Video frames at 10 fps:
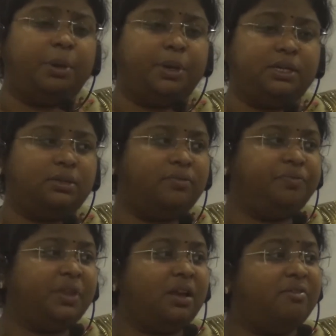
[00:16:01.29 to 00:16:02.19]
Amendment.
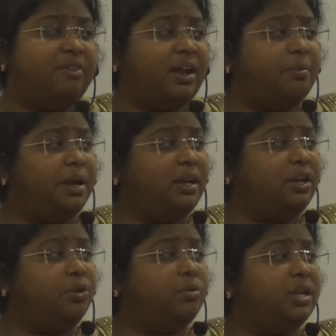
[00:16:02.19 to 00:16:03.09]

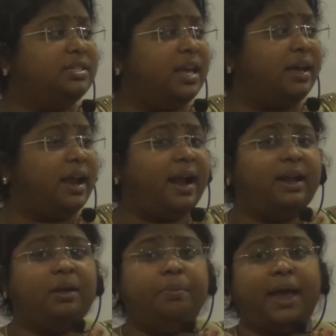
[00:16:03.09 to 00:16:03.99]
Fundamental duties are
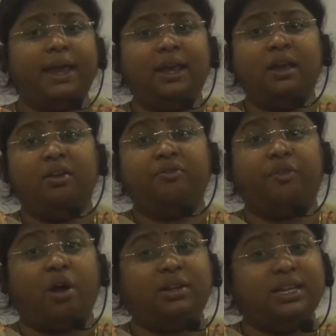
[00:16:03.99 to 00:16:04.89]
added by
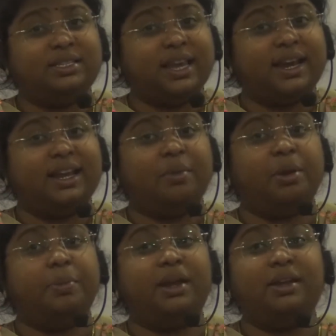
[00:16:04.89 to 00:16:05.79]
42nd
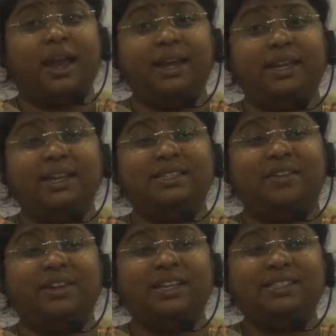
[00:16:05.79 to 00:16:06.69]
Amendment
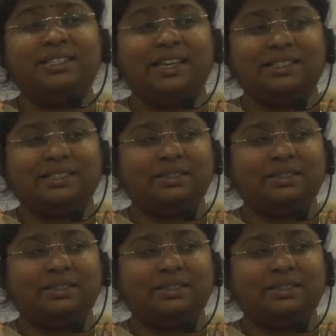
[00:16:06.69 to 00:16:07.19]
1976.